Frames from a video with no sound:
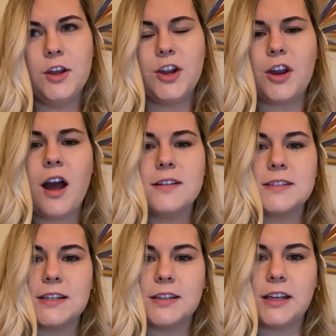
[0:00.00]
you're
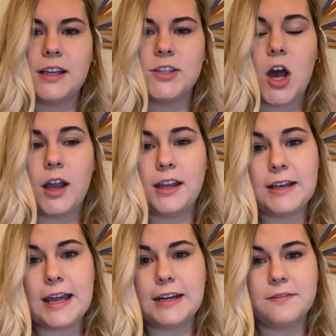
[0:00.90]
constantly talking
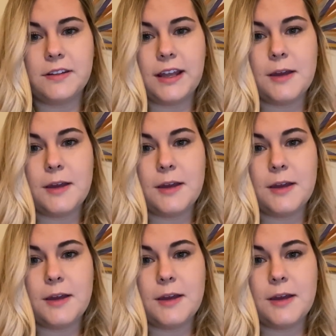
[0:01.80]
negatively